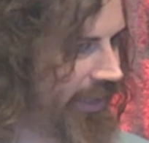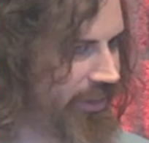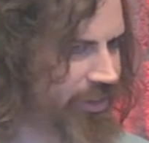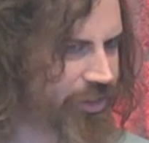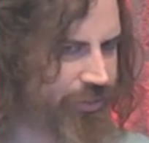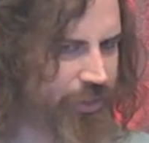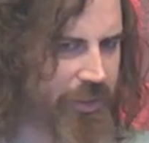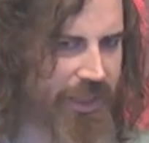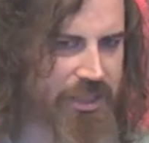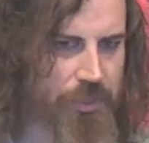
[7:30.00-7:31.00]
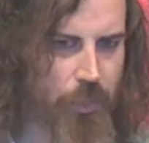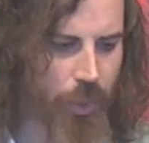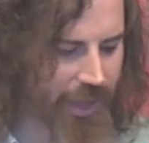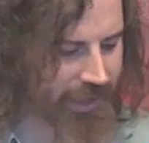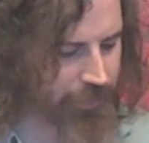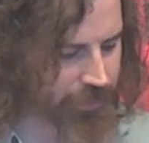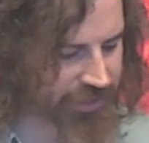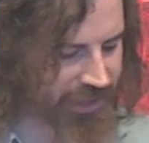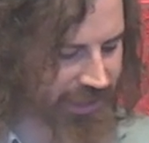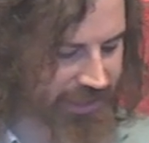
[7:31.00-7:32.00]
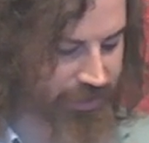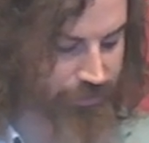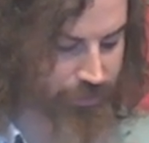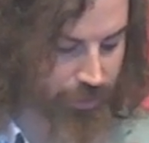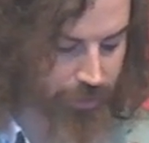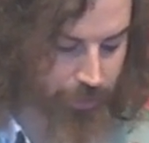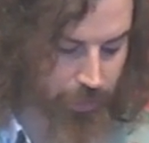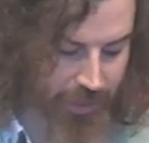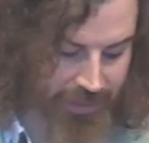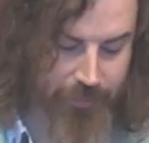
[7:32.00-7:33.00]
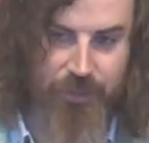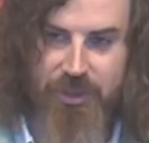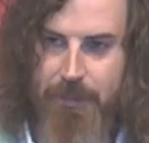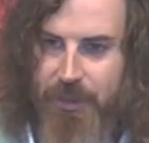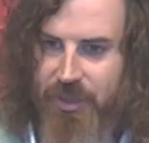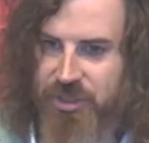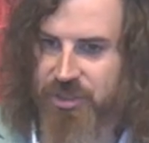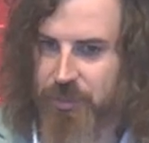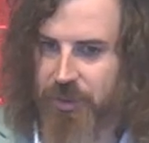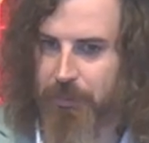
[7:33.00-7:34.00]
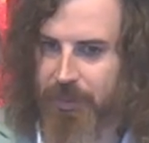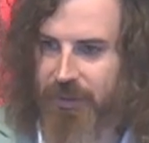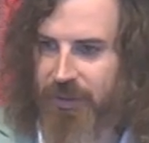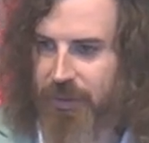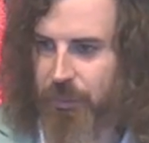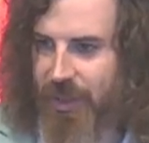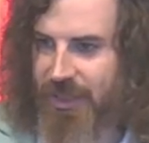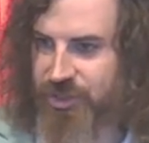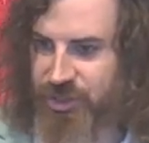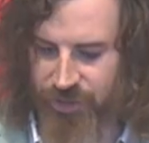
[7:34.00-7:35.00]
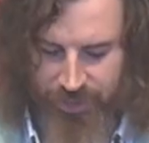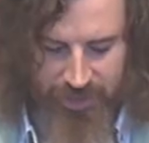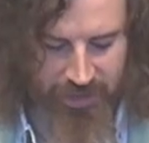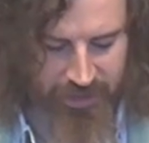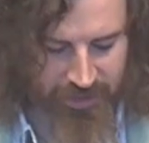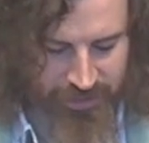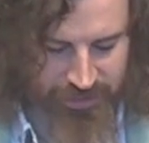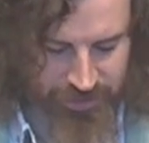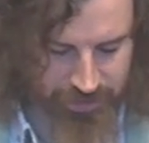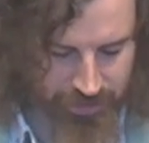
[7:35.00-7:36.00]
it looks foolish. Why would the lion roar? Why would the bird swoop when it's nothing to